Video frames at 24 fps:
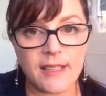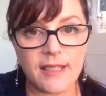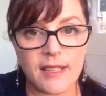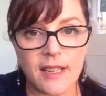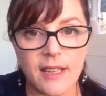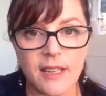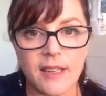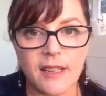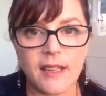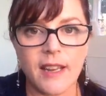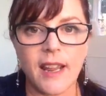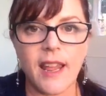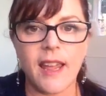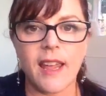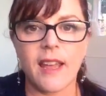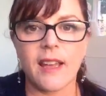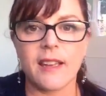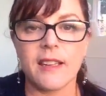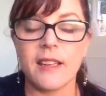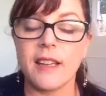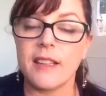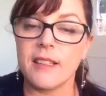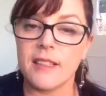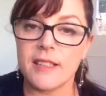done
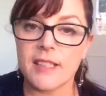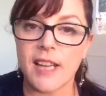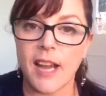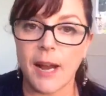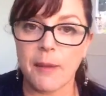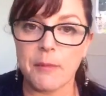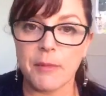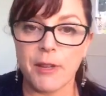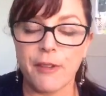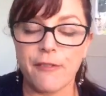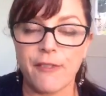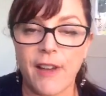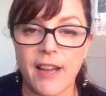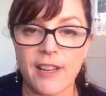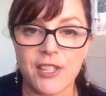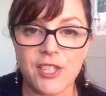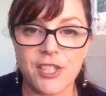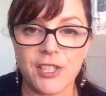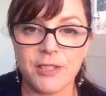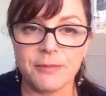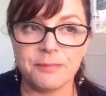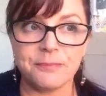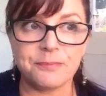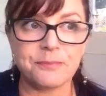and in a timely
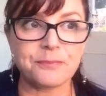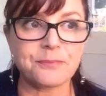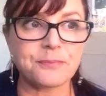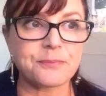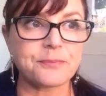fashion.